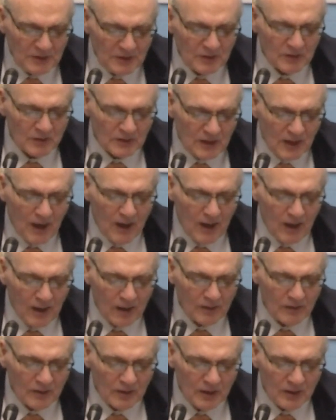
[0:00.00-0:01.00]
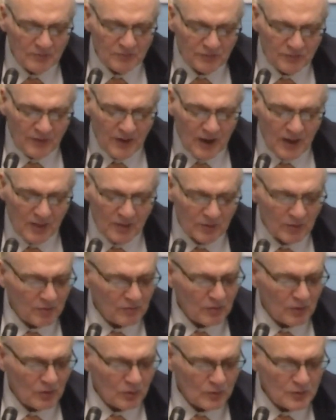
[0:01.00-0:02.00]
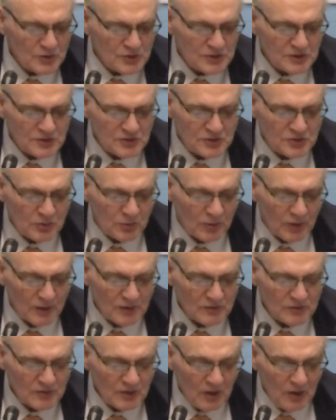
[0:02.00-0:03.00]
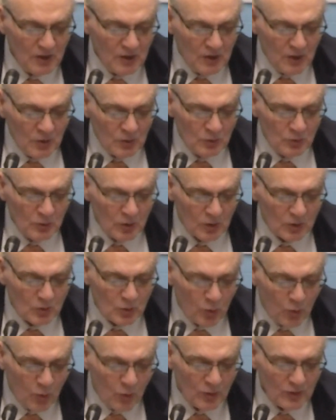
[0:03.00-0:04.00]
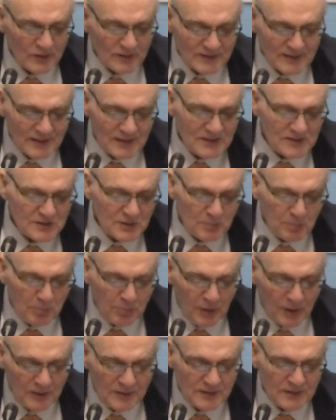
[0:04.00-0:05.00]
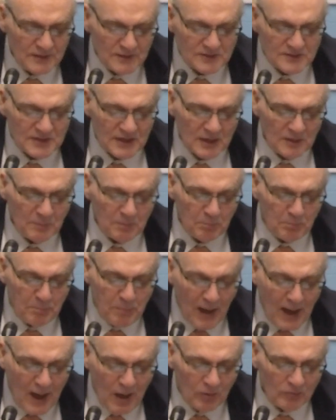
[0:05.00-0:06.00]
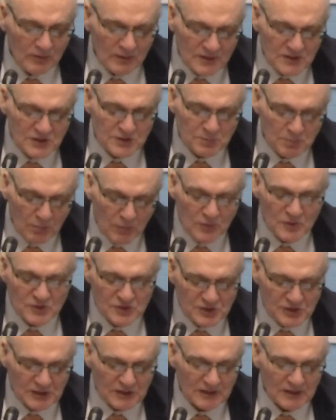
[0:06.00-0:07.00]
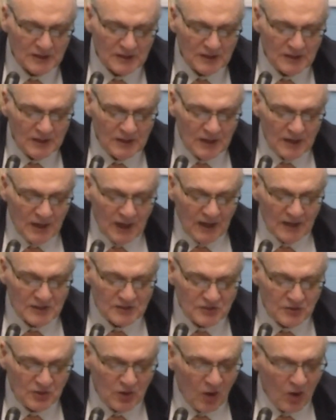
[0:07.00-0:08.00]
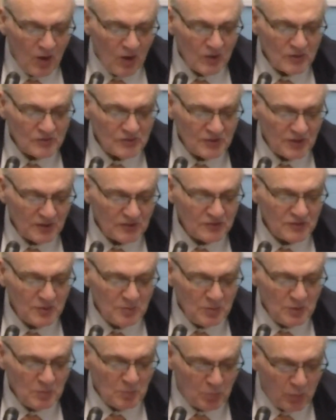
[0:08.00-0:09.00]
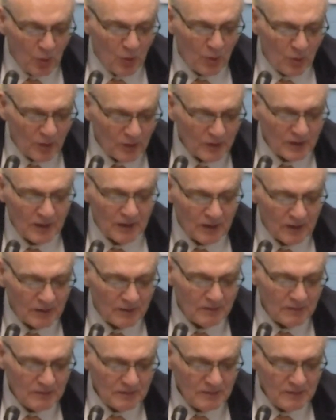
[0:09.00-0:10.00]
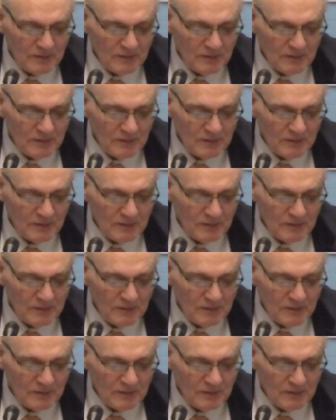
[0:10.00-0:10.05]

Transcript: be the God and Father of our Lord Jesus Christ, who according to his abundance and boundless mercy has caused us to be born again.